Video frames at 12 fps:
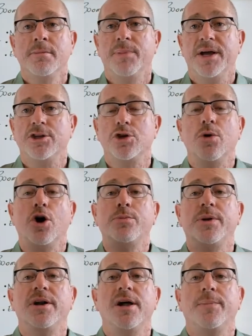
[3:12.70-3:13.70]
But you
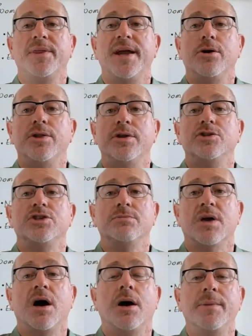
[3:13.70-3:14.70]
open it up in there, and there's some
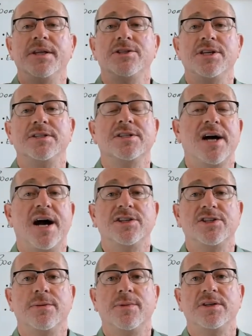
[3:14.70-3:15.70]
comments inside
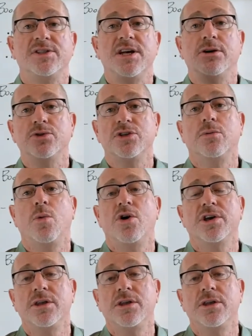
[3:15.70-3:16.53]
some of the cells that'll walk